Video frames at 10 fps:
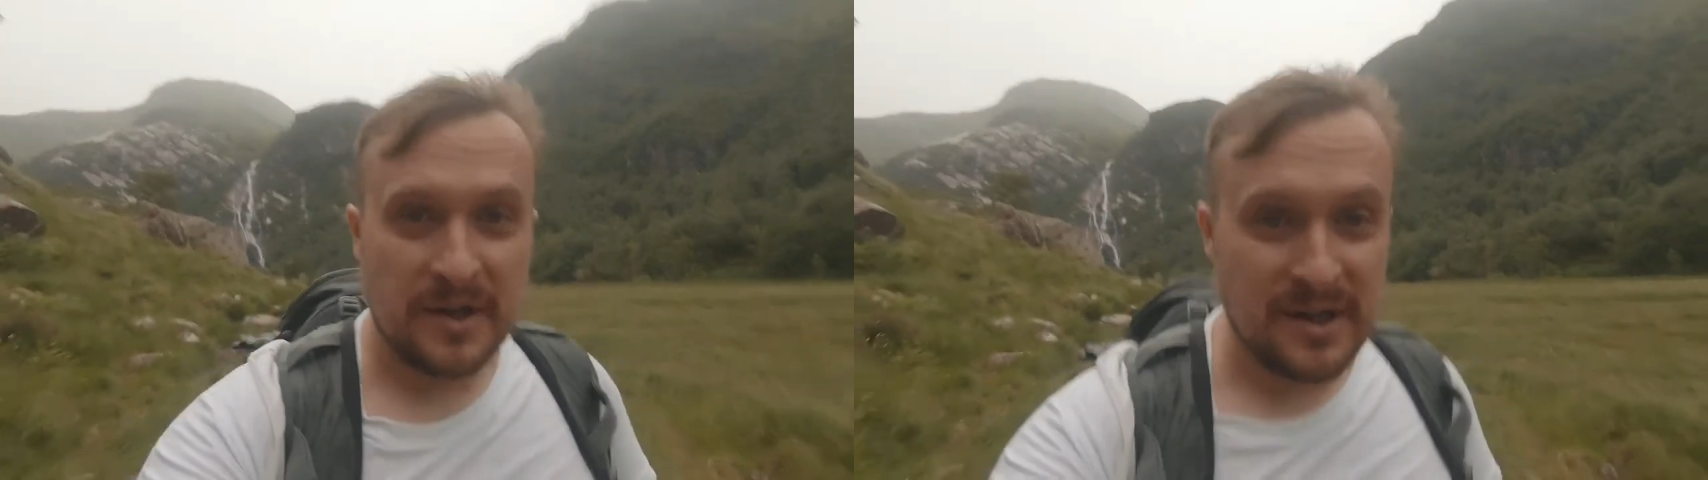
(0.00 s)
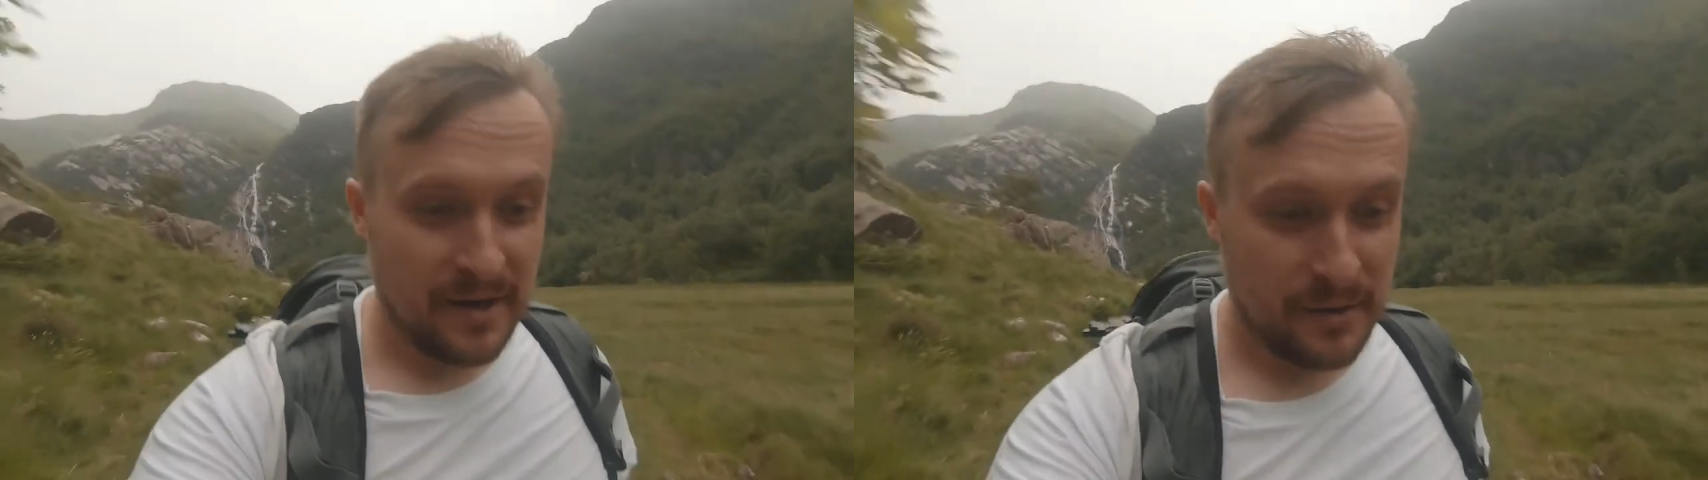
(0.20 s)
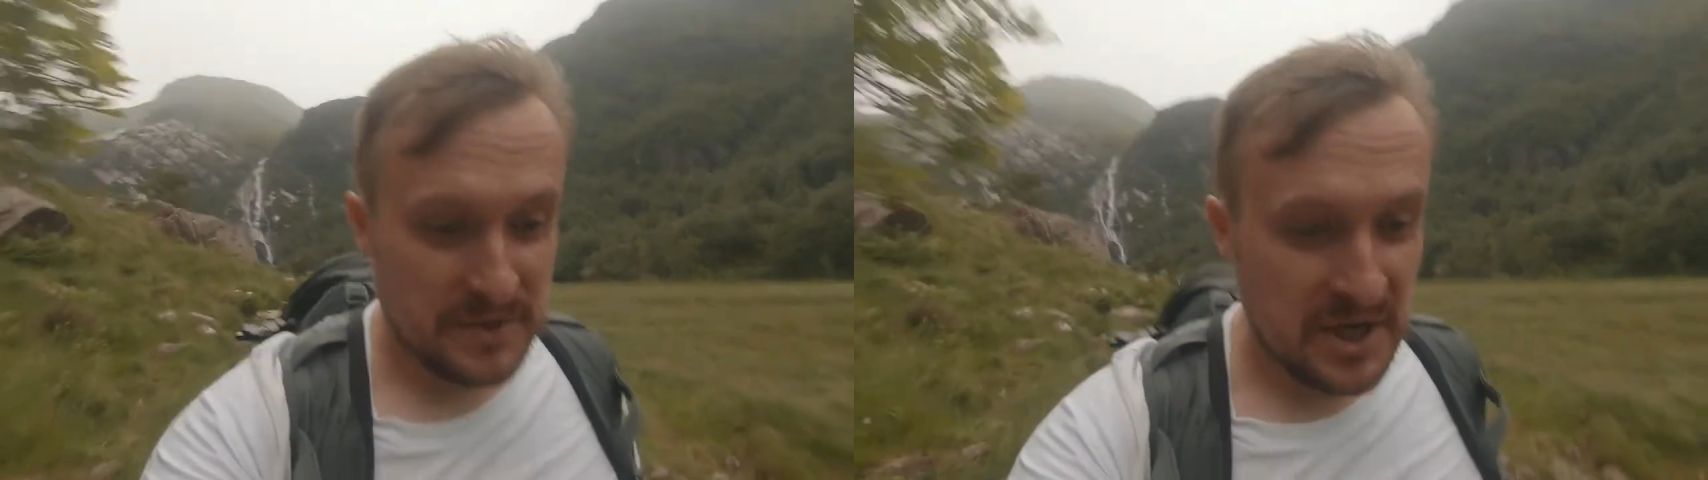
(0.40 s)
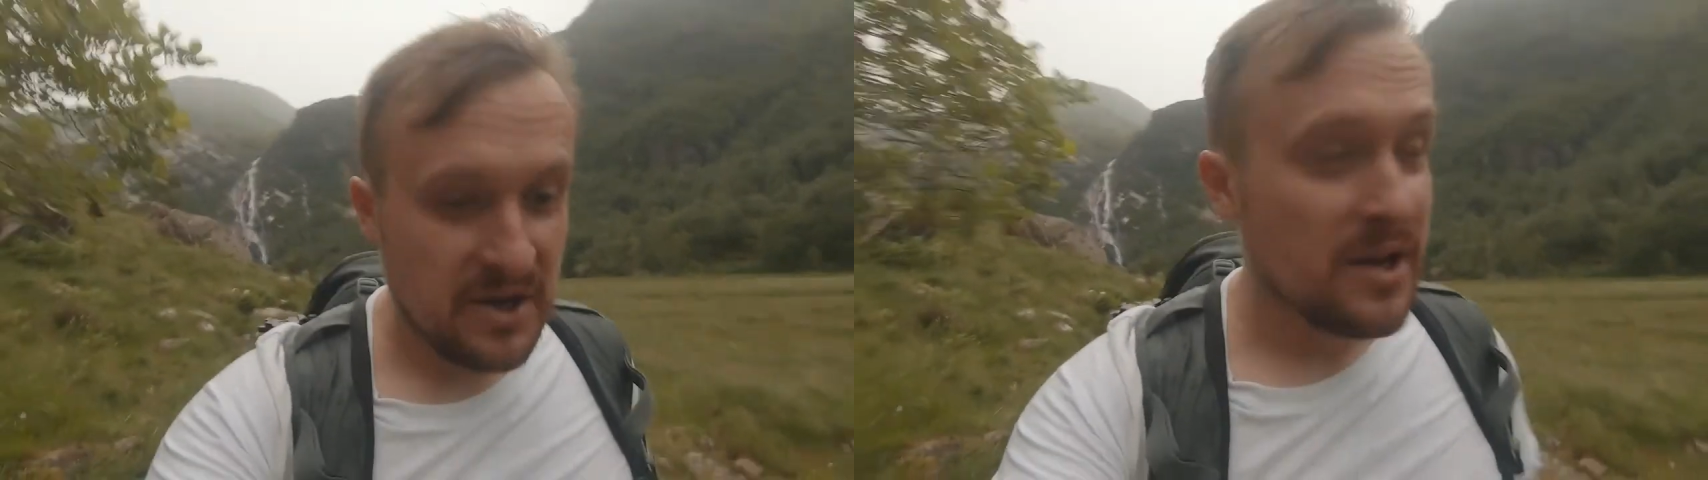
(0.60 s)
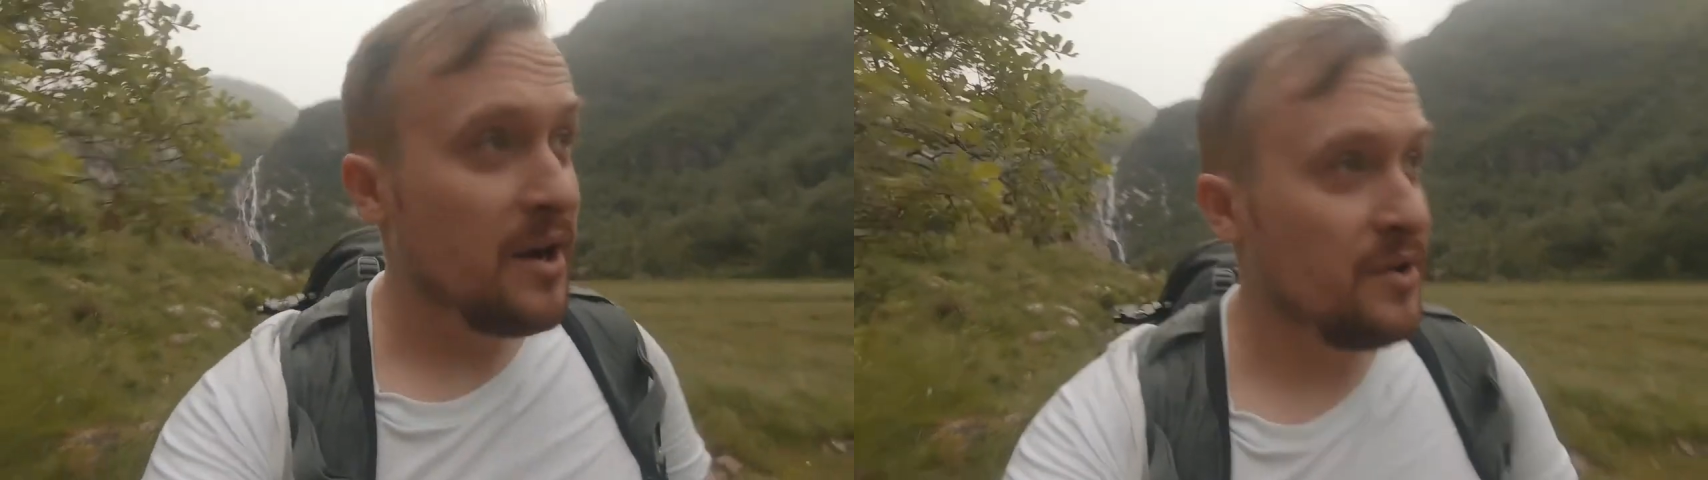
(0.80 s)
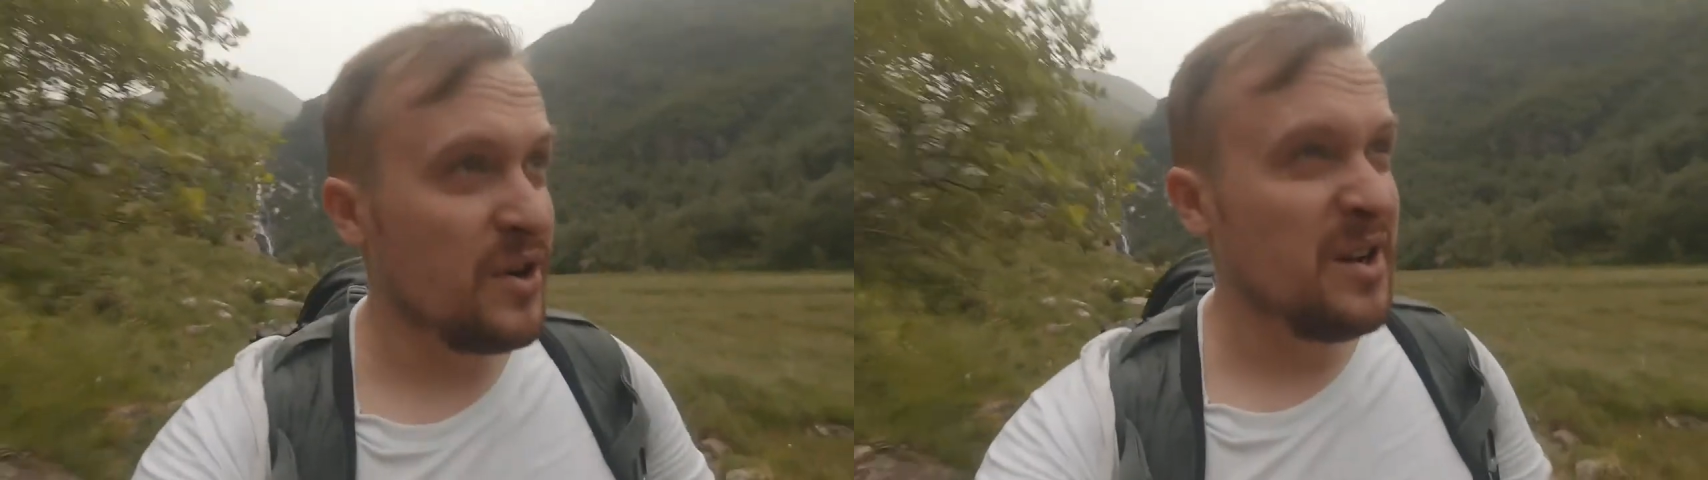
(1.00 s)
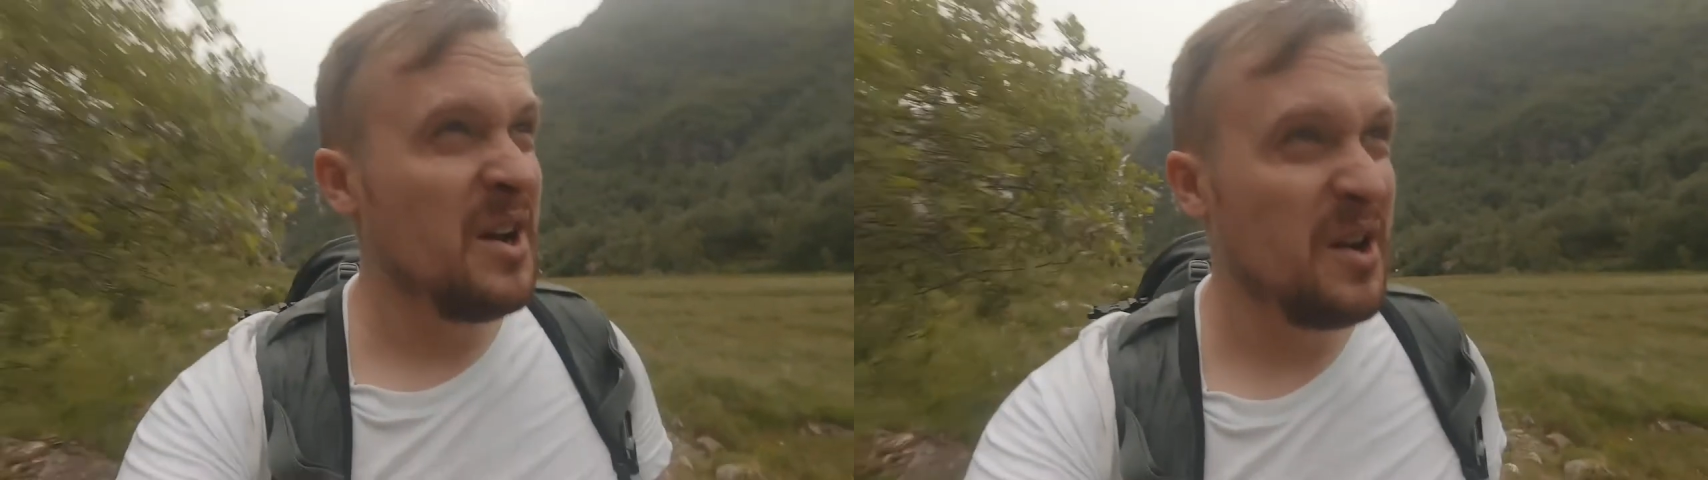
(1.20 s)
clouds gathering